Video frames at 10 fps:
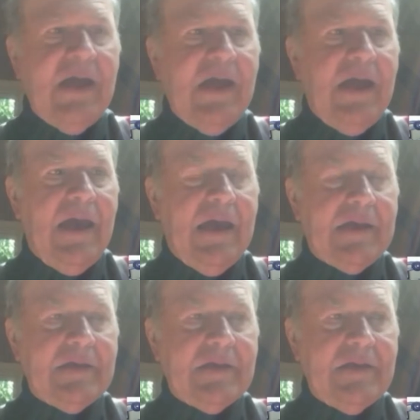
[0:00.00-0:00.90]

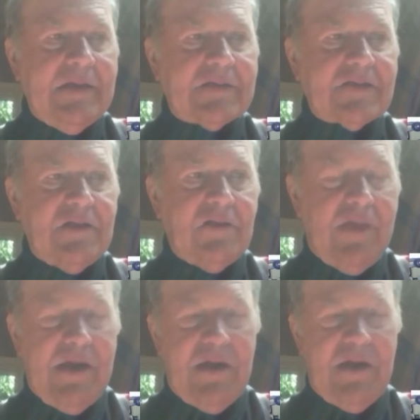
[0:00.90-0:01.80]
And it's still
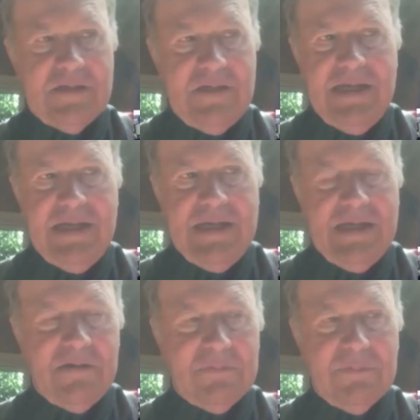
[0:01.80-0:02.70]
that way today.
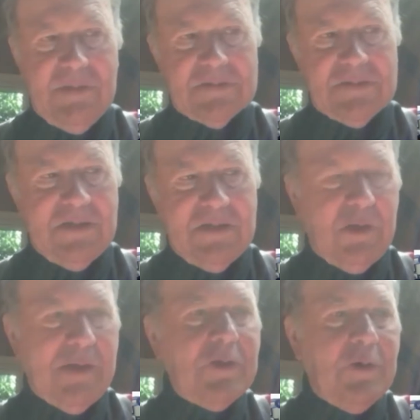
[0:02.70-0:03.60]
I'll tell you what I'm
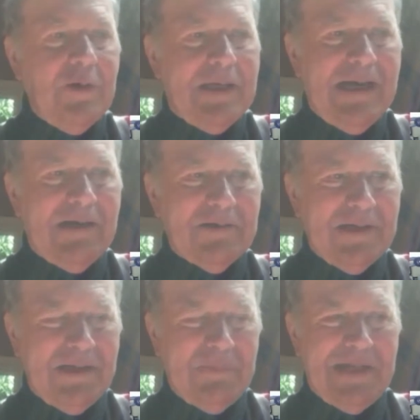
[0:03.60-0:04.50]
doing now
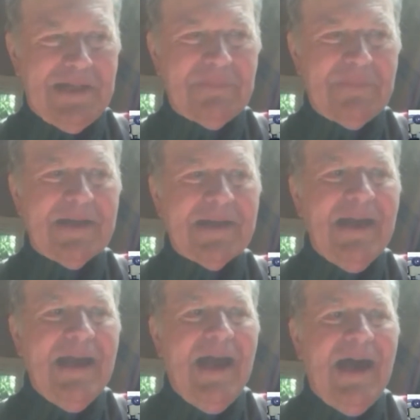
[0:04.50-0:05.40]
in a minute. But